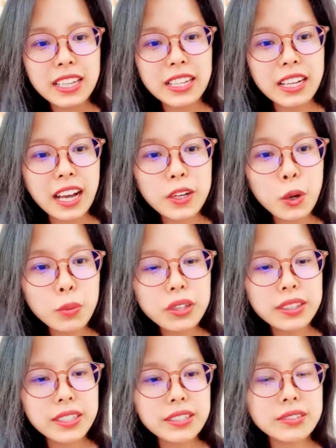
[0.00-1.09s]
I hope
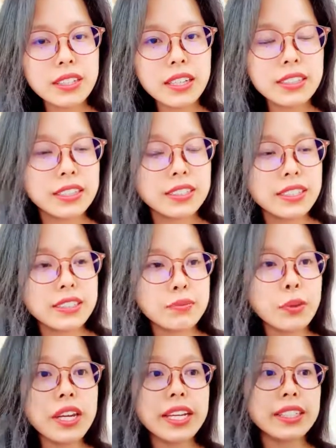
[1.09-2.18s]
that this is
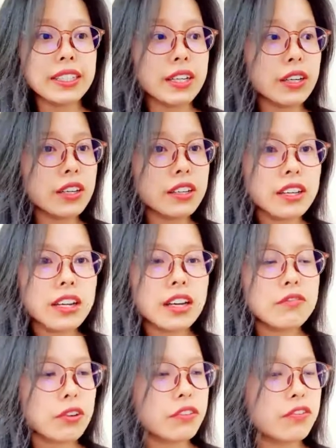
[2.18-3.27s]
pretty clear
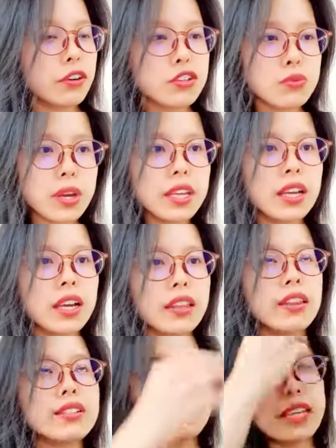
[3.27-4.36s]
for the first week.
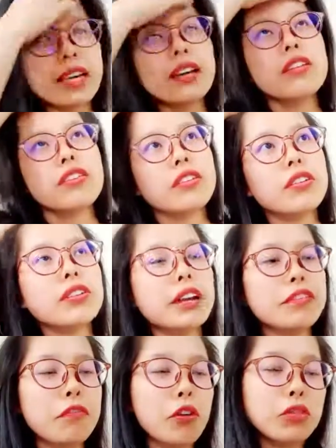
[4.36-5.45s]
The second, third,
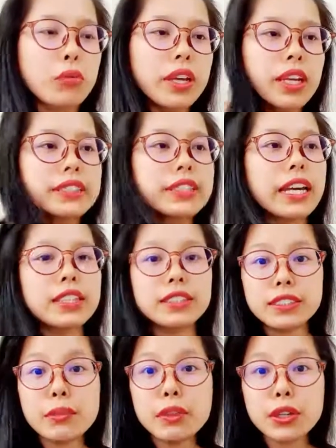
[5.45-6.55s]
and fourth week is kind of
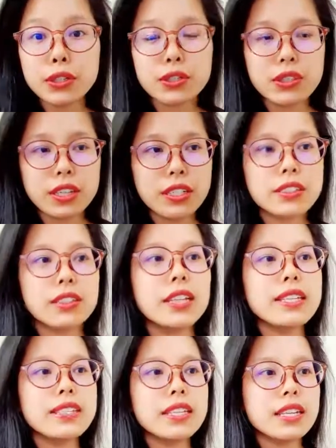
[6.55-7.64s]
similar to this.
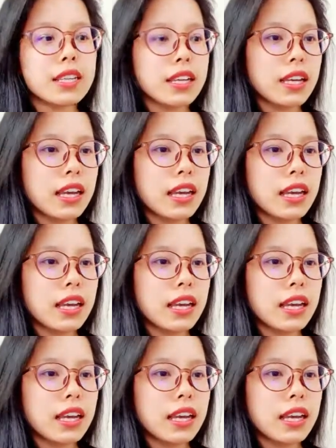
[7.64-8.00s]
Let's see.